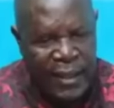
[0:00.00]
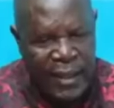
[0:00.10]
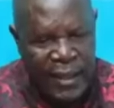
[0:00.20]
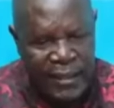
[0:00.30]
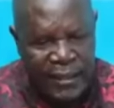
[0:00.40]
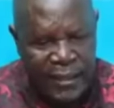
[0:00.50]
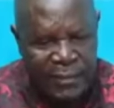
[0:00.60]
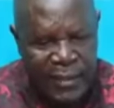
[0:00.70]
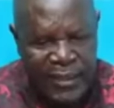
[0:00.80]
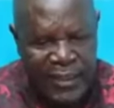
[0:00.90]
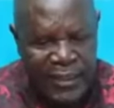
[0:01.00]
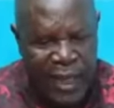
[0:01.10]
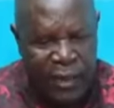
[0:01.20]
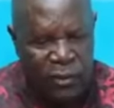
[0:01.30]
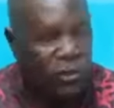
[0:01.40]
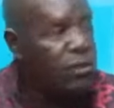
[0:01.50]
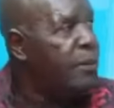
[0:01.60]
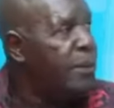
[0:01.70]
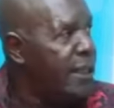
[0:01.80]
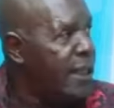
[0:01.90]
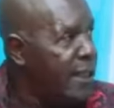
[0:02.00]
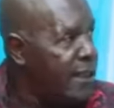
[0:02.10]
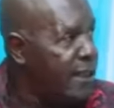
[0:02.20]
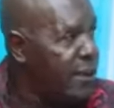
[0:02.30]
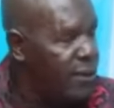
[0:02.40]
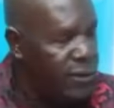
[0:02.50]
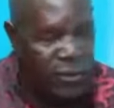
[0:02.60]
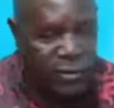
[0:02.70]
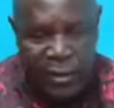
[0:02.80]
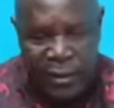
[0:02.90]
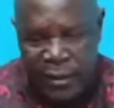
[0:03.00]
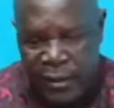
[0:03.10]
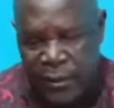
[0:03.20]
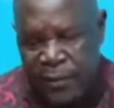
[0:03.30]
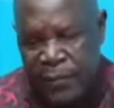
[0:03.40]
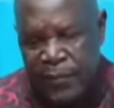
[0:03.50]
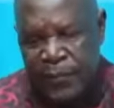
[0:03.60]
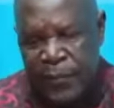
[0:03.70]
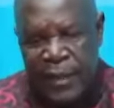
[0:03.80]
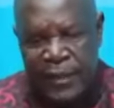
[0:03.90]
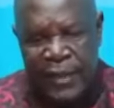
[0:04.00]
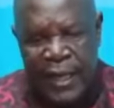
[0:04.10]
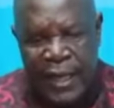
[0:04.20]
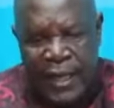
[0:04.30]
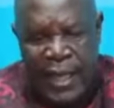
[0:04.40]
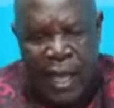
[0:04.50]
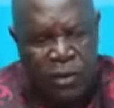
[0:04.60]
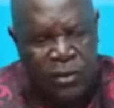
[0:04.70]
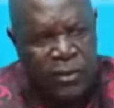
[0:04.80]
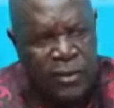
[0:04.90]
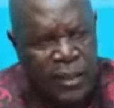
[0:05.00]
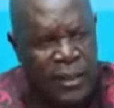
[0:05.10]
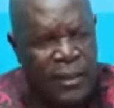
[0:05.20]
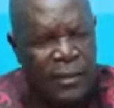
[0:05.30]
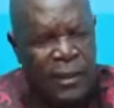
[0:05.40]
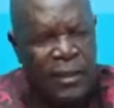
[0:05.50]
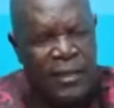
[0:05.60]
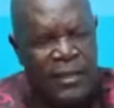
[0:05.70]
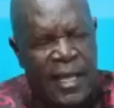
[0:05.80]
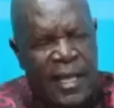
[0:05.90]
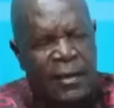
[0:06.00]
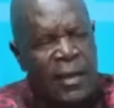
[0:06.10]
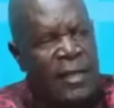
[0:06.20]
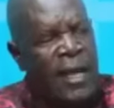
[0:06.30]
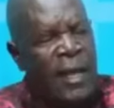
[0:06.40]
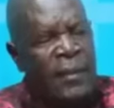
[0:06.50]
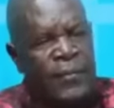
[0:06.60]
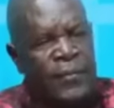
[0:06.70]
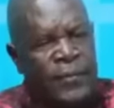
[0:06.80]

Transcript: his presence cannot complicate or strengthen. Secondly, I also think this is a rider.